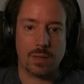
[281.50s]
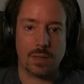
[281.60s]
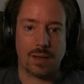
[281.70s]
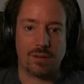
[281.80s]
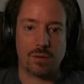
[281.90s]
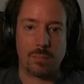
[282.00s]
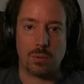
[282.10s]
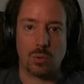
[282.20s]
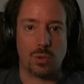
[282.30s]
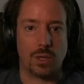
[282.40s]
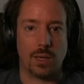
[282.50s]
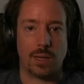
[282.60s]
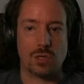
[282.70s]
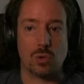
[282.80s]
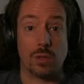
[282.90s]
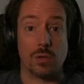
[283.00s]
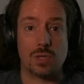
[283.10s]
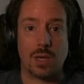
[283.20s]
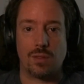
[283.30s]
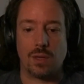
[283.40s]
for people who are working late, all of those
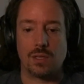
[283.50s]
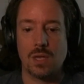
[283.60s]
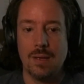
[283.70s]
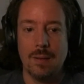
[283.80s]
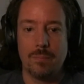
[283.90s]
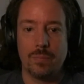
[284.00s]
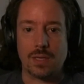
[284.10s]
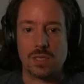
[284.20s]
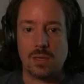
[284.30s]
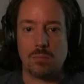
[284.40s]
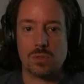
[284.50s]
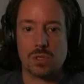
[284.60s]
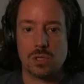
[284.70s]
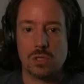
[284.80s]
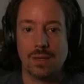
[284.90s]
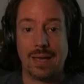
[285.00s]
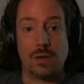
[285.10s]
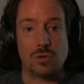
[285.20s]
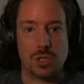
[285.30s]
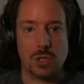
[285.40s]
kind of things. It seems
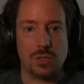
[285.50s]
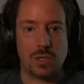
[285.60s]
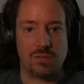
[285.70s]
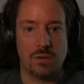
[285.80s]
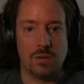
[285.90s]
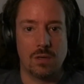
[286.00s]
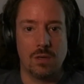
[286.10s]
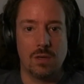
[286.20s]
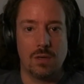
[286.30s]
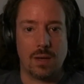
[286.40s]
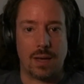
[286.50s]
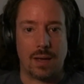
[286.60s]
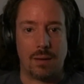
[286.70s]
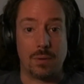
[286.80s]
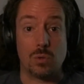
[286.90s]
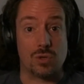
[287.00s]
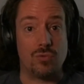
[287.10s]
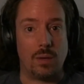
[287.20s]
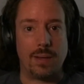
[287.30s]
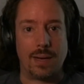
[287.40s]
counterintuitive, but it was a
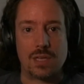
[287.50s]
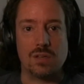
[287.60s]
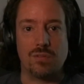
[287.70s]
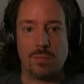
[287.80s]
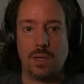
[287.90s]
really big lesson for me.